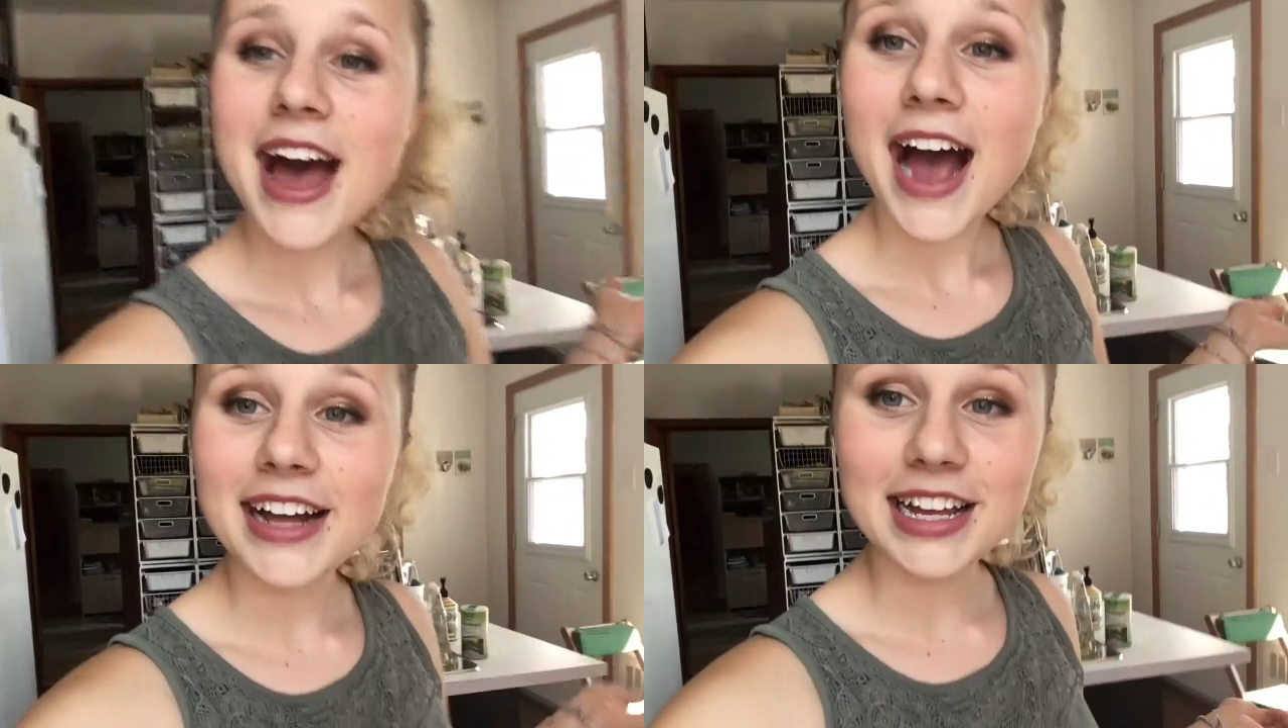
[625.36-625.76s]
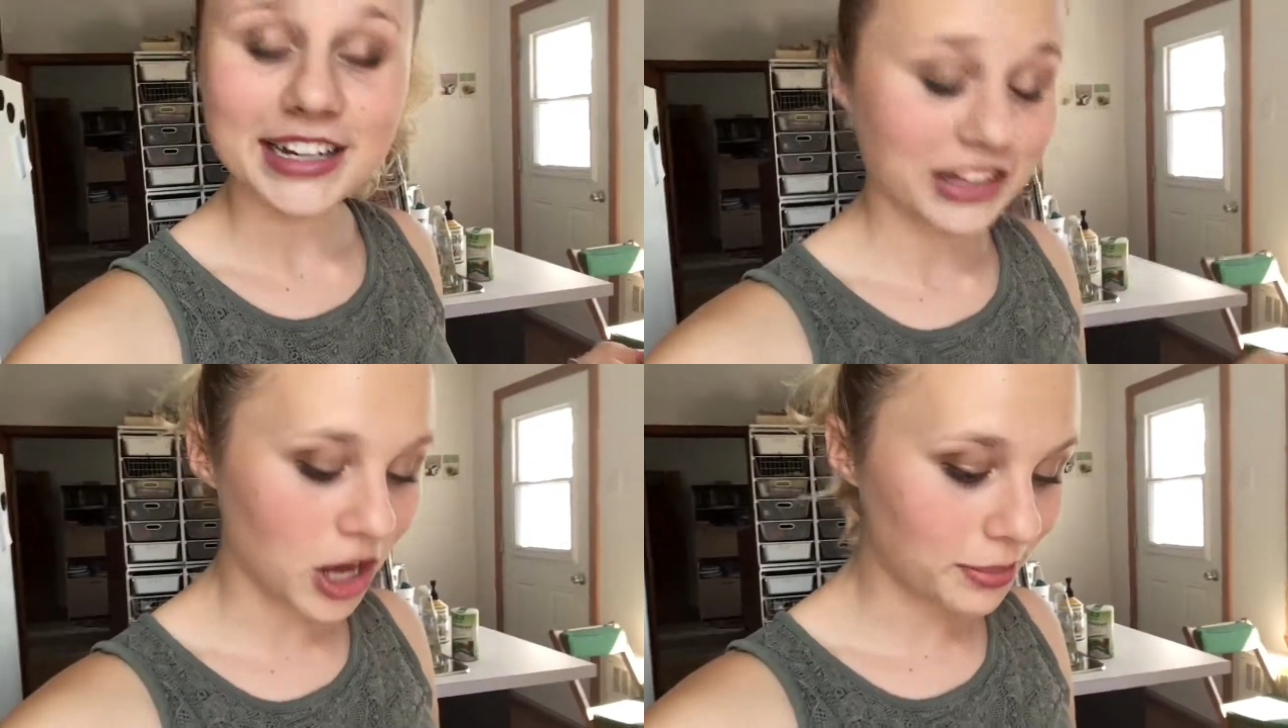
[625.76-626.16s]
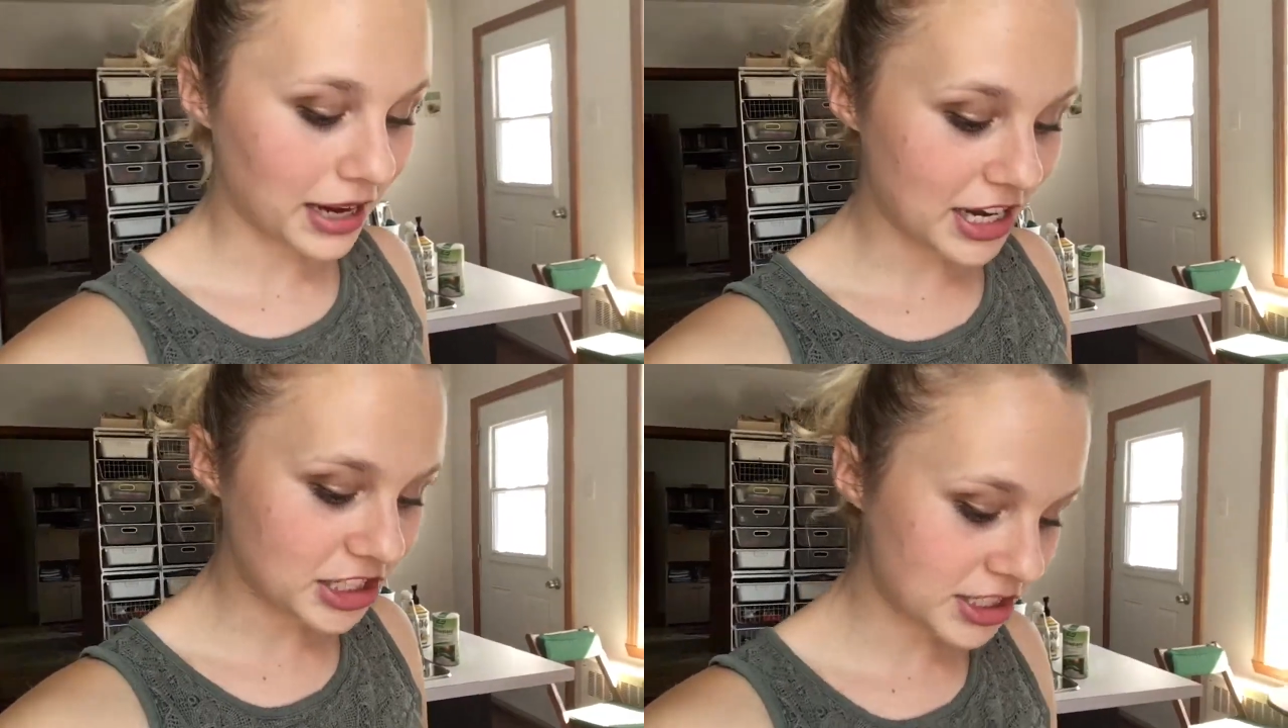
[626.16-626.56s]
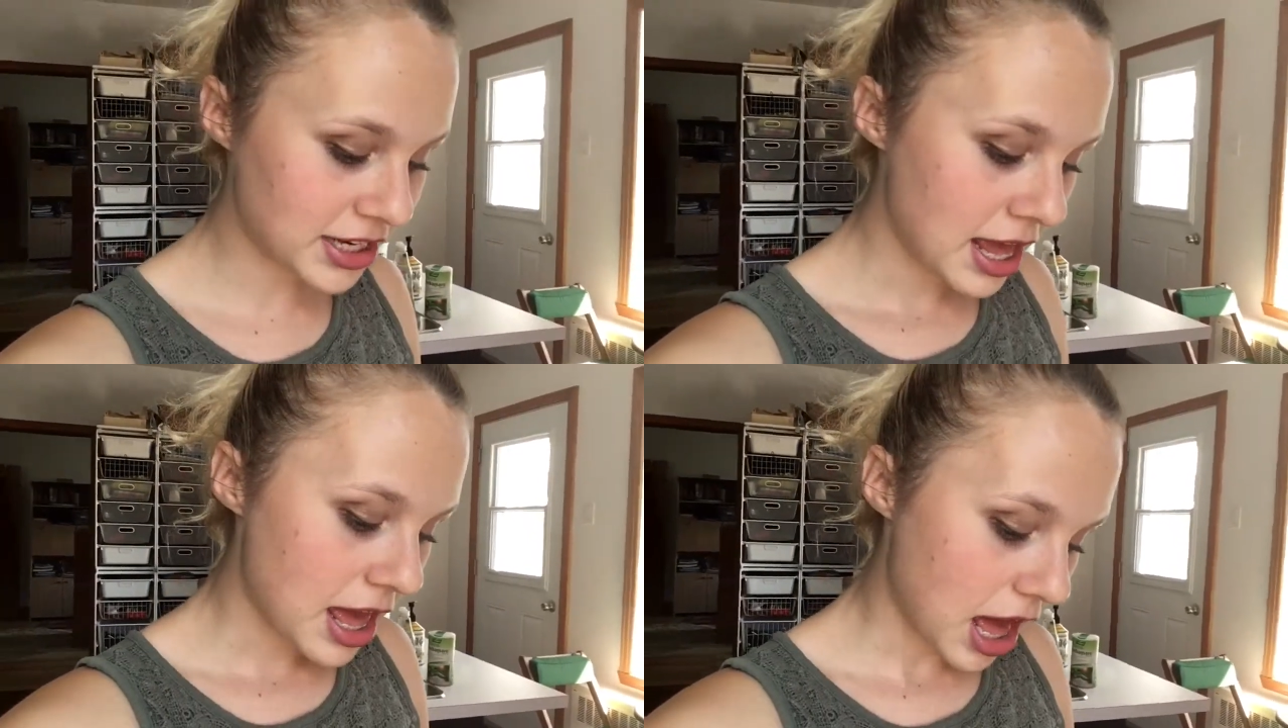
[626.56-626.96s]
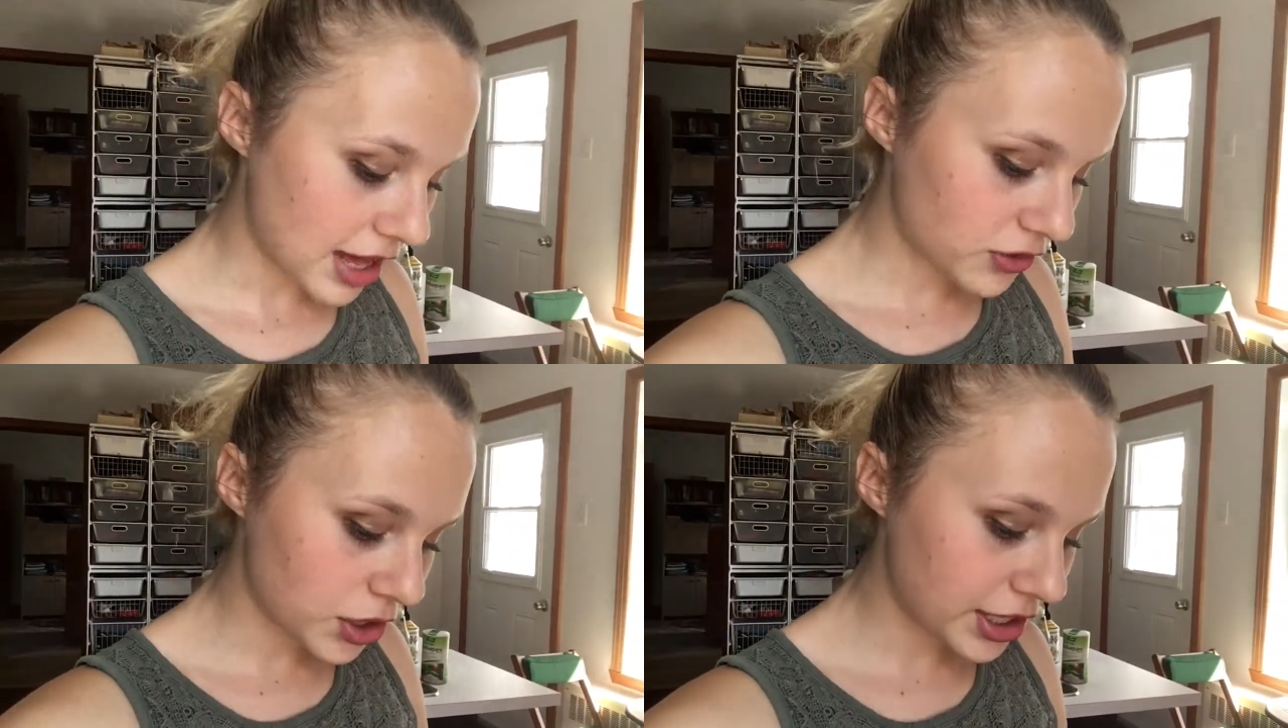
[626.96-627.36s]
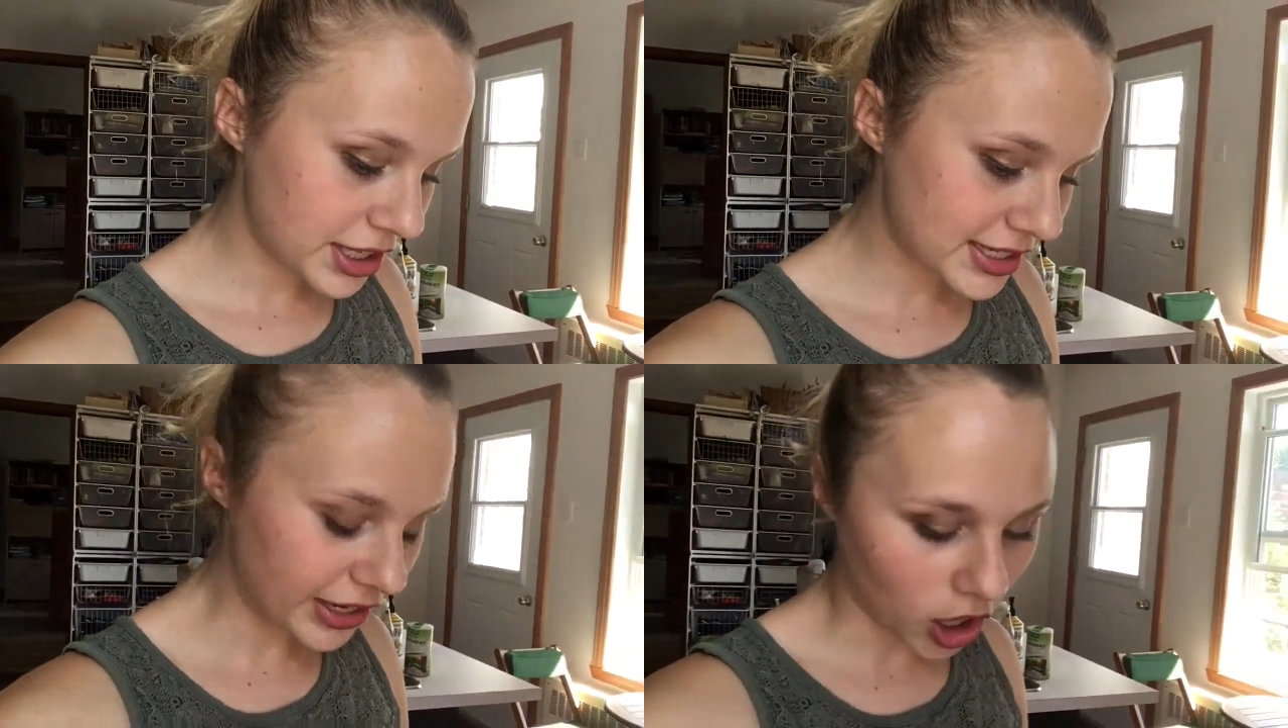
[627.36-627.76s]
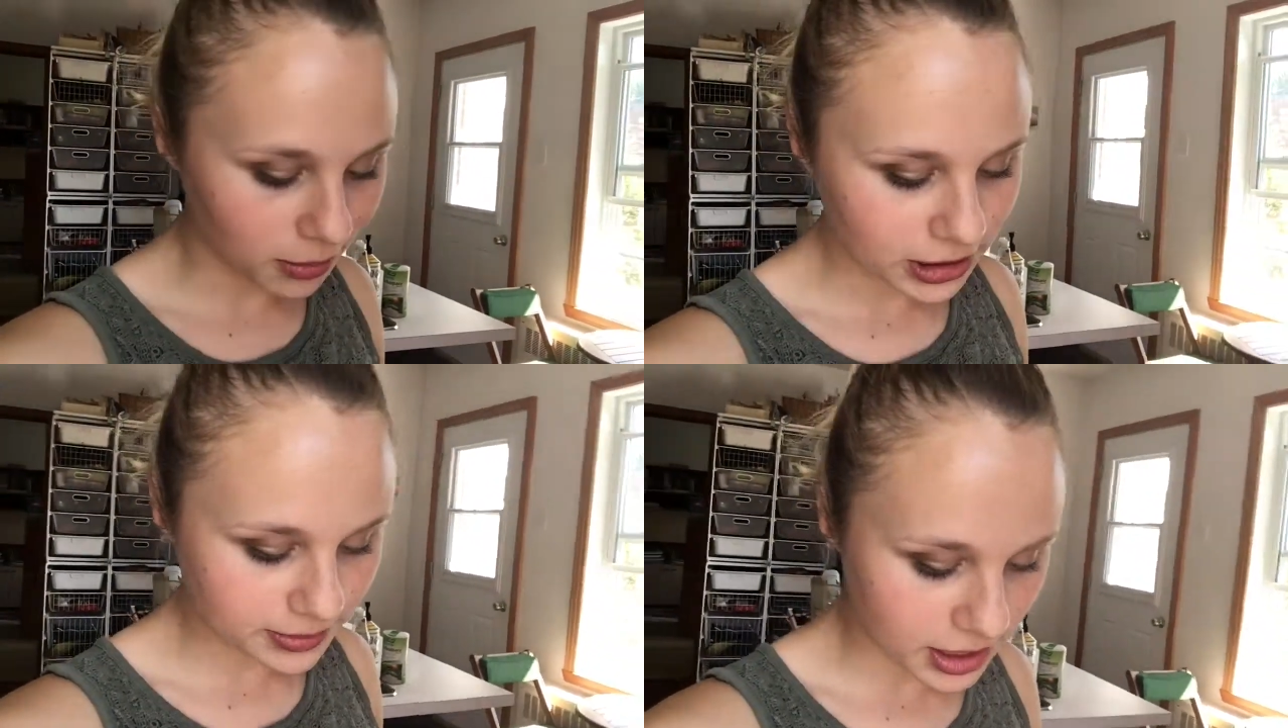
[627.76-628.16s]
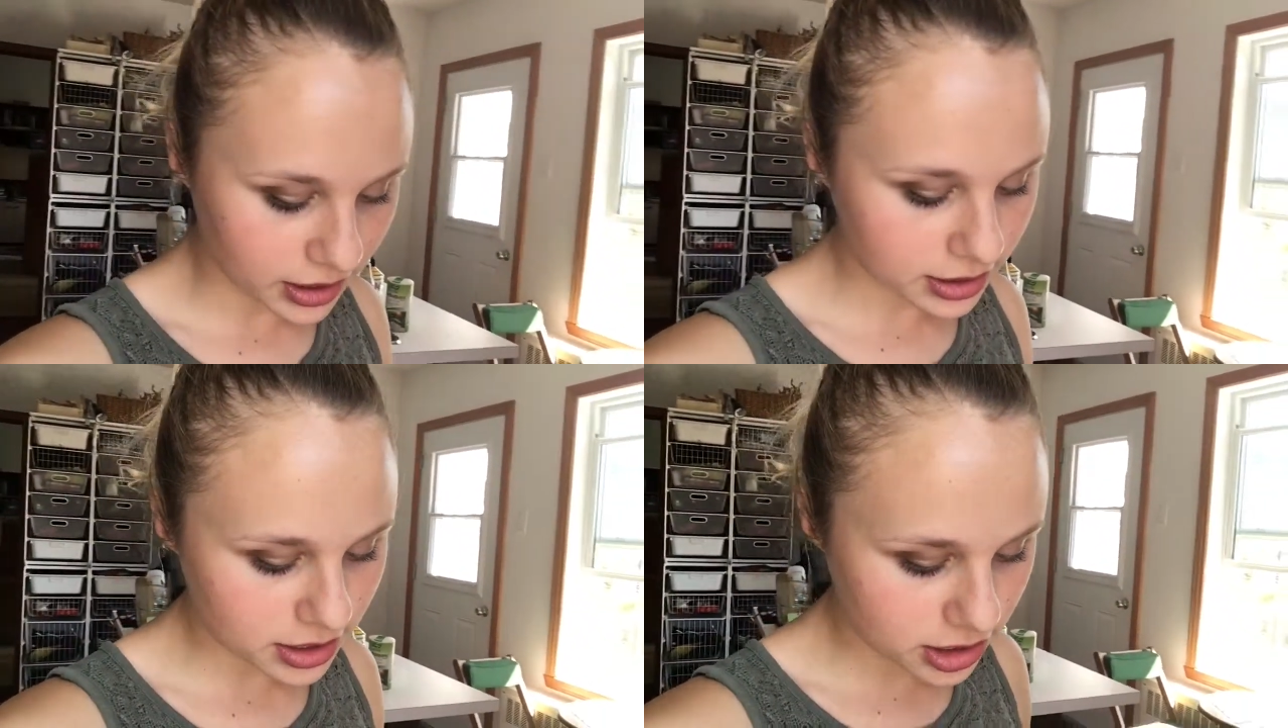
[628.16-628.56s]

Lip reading: I like the combination of cookies and almond milk.